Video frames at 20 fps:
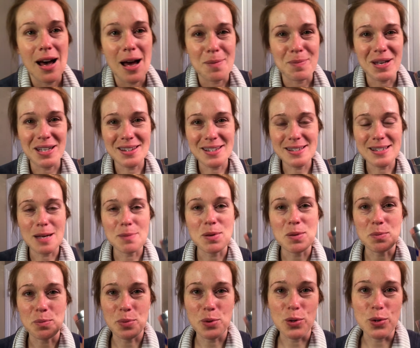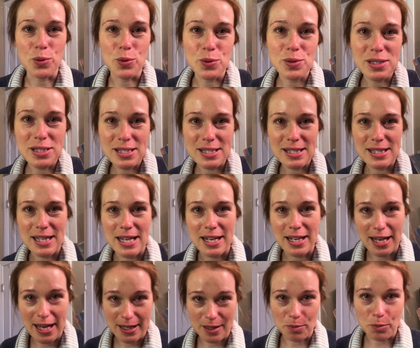I picked this up at Booths
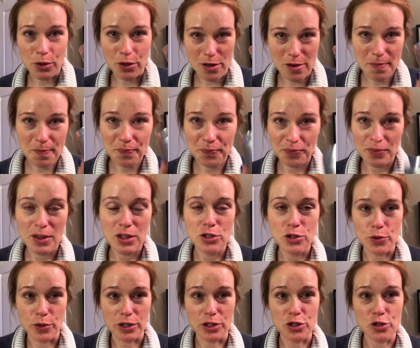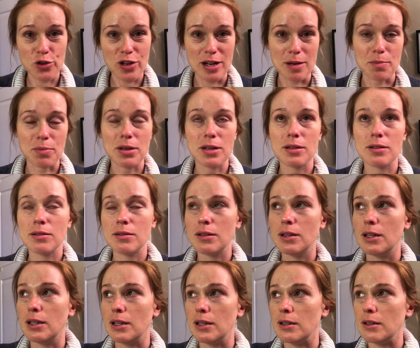in Edinburgh during a trip
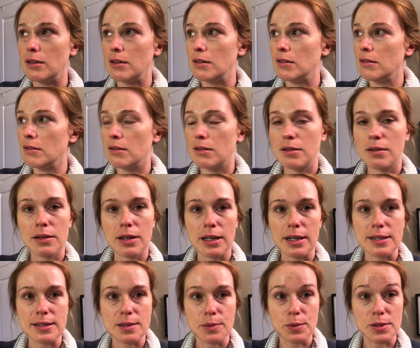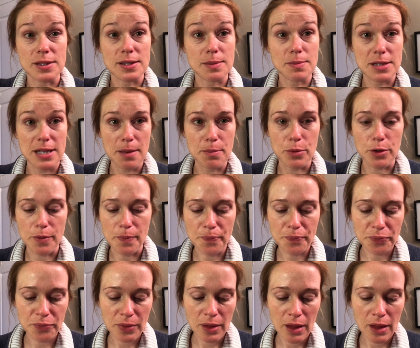in, I guess it was September.